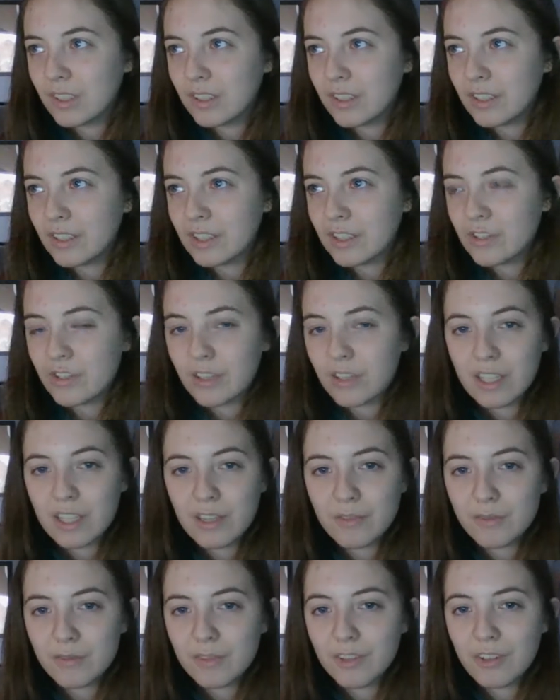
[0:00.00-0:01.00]
literally
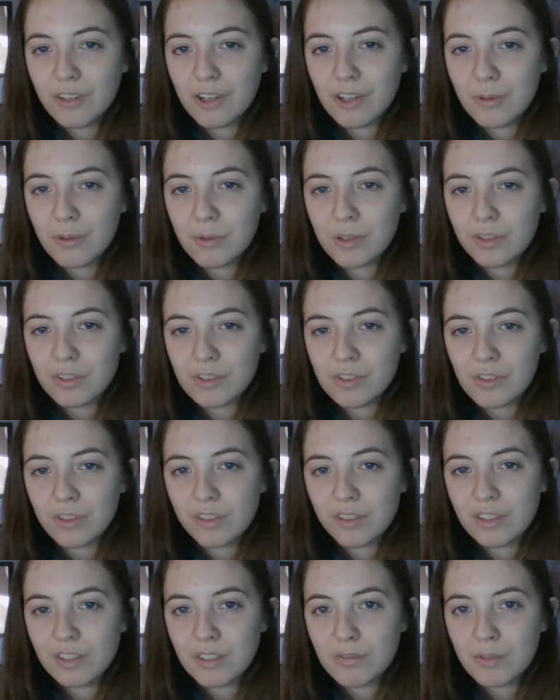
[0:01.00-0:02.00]
every girl wearing a
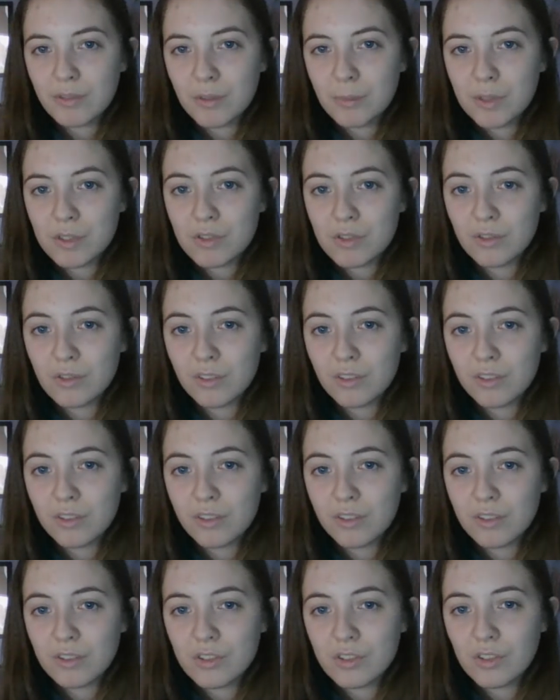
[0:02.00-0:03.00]
dress in that room is stronger
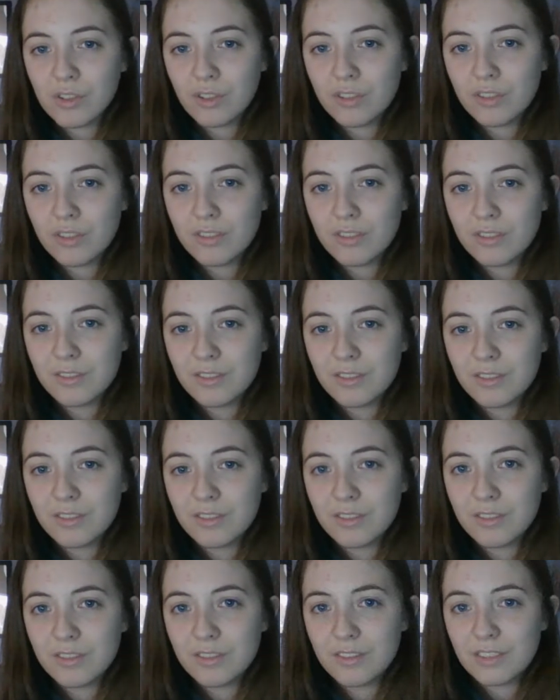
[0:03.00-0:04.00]
than John.
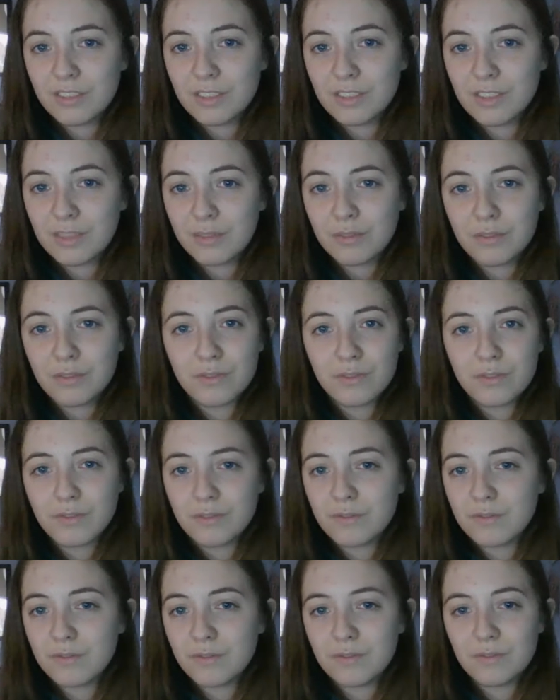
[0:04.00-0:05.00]
If
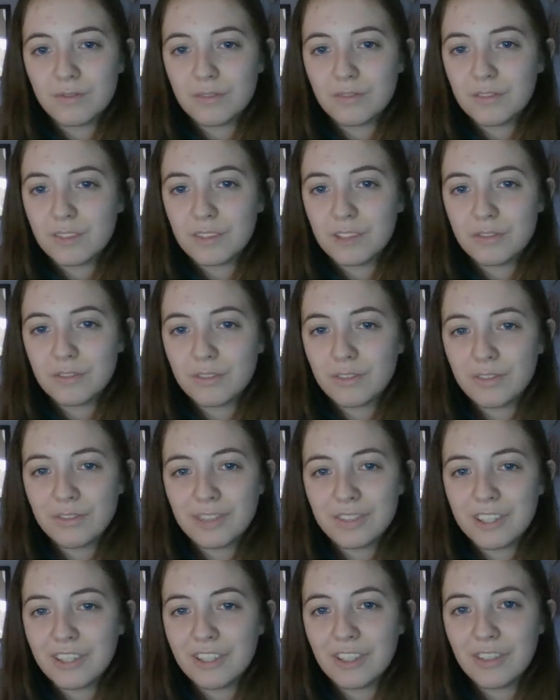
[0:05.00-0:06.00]

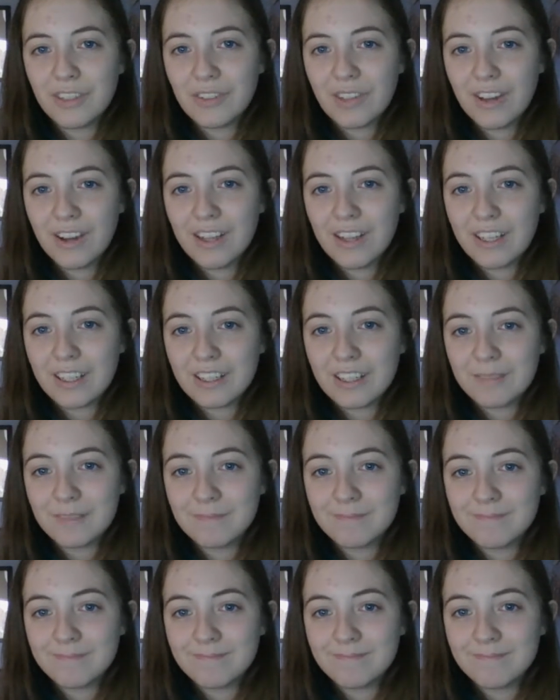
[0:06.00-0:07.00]
you know, like,
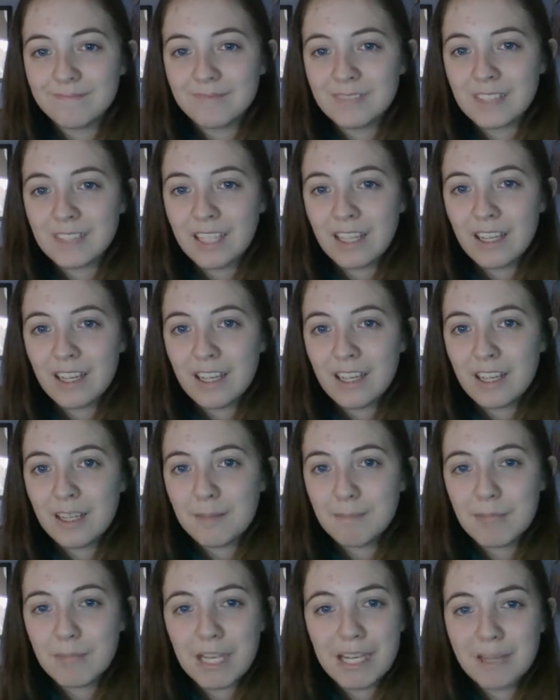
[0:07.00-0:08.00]

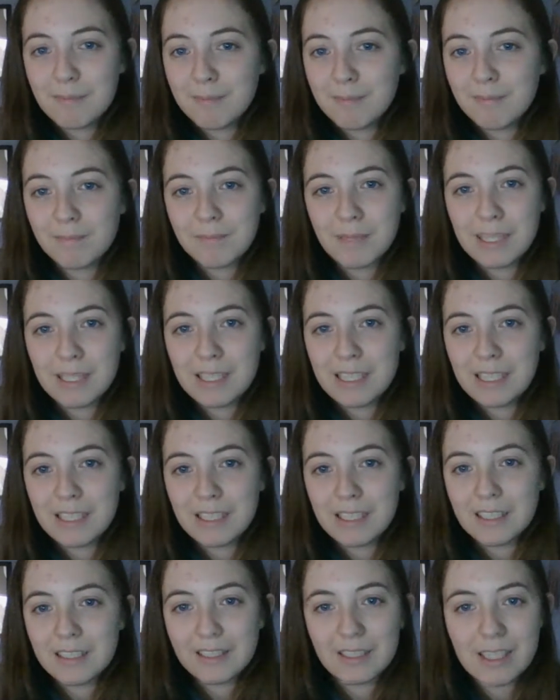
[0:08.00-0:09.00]

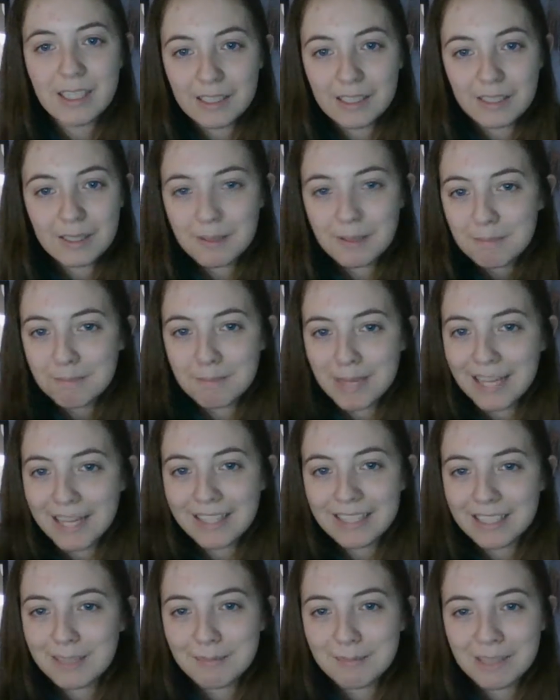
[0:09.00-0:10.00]
being
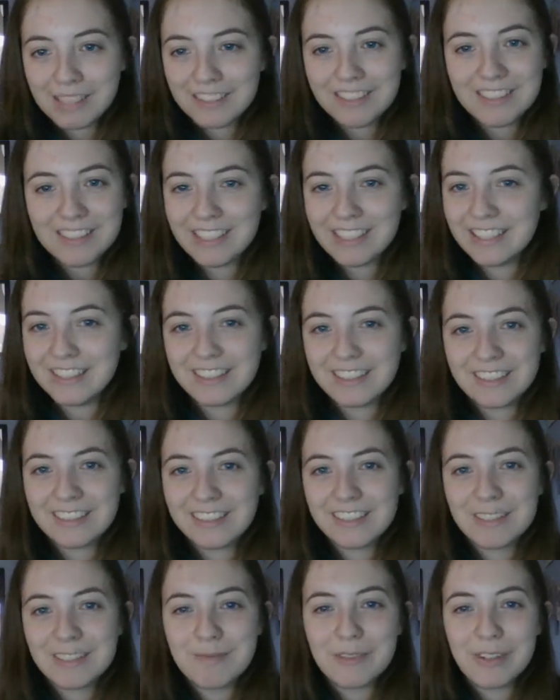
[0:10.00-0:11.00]
manly and masculine doesn't
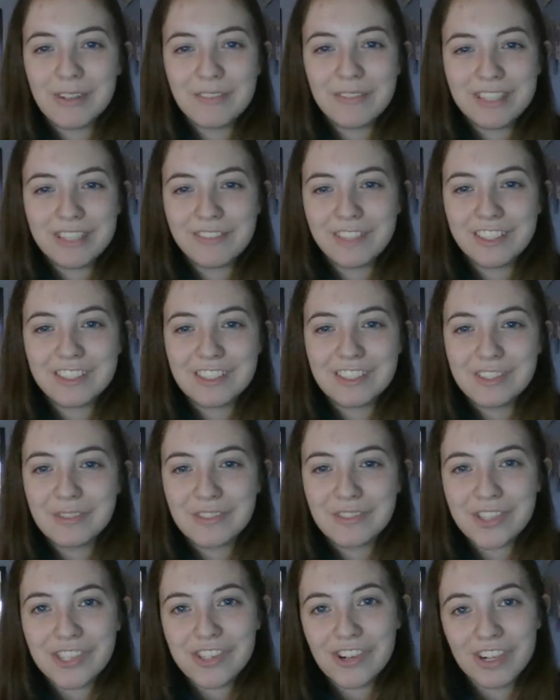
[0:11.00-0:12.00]
seem to have anything to do
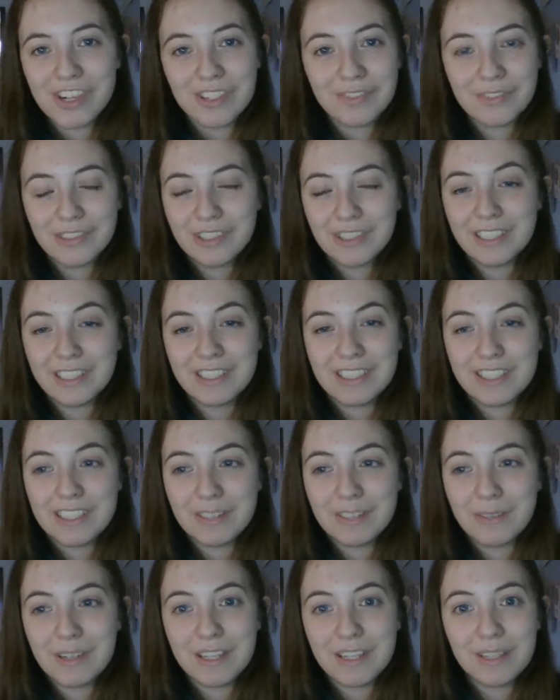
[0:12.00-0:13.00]
with strength in
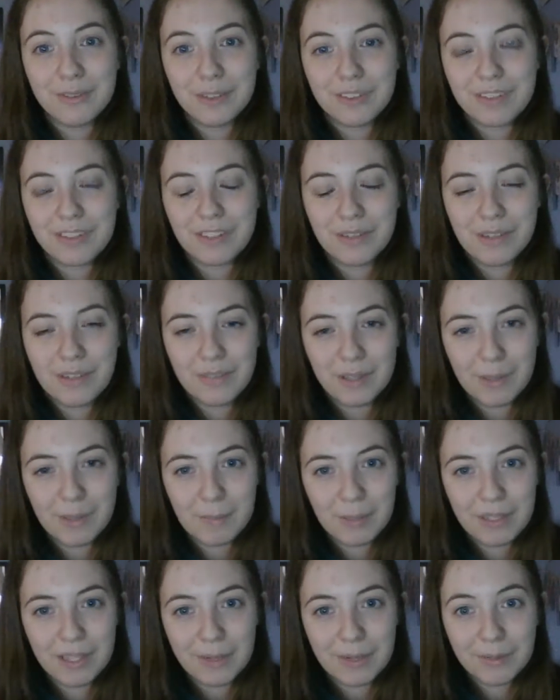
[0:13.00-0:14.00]
any way whatsoever,
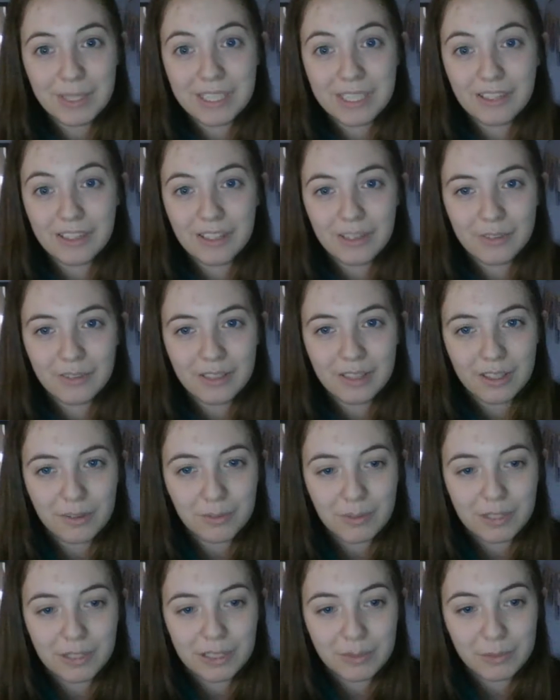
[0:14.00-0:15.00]
but there we go, that's
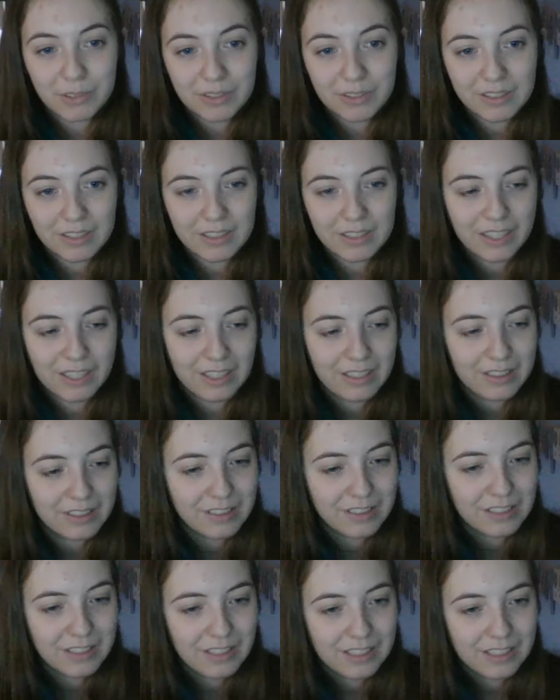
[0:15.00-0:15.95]
what he wants, I guess.